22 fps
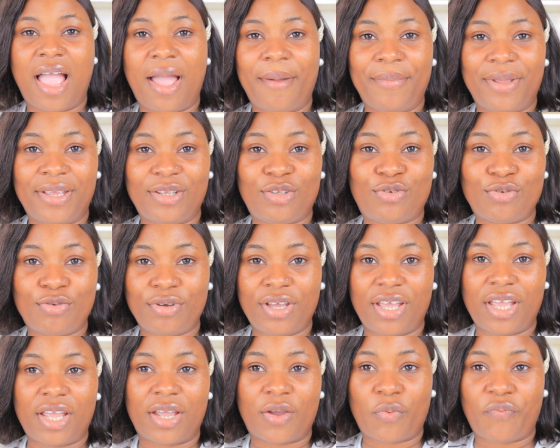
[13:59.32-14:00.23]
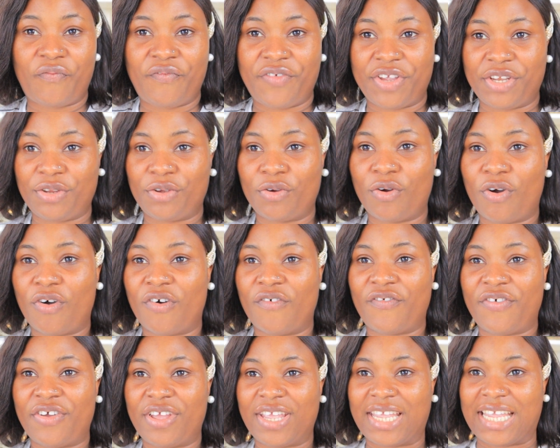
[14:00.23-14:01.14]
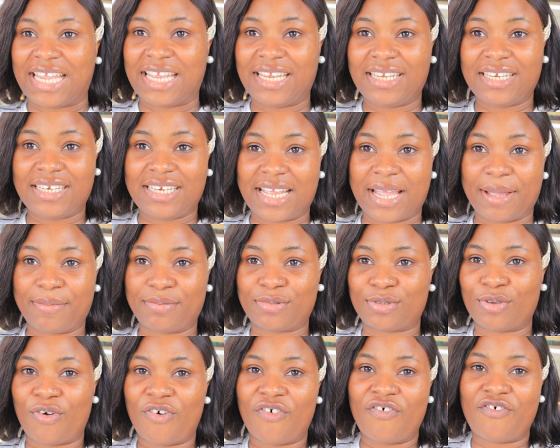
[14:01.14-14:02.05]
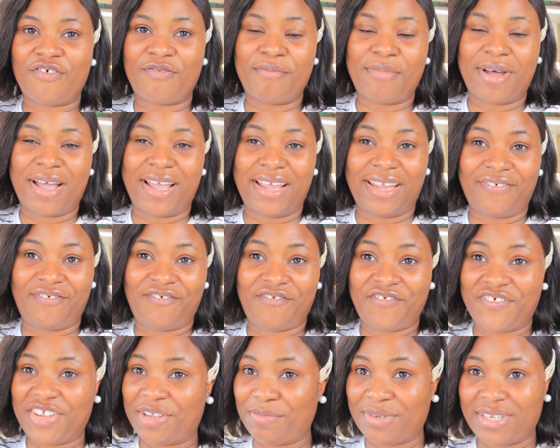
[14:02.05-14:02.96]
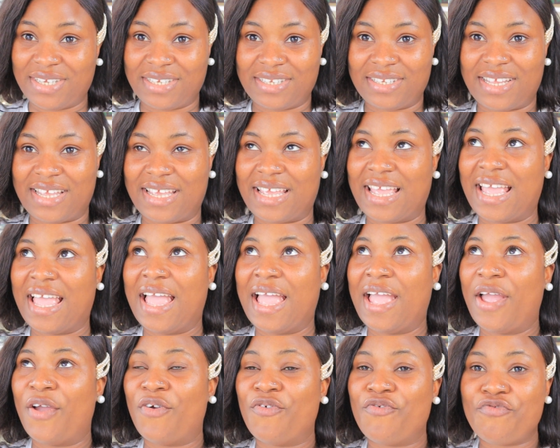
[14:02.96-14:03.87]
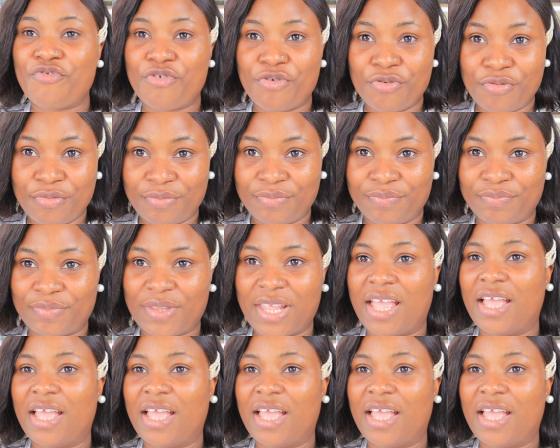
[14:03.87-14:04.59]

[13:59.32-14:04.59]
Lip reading: I may do a video of in-depth of my filming room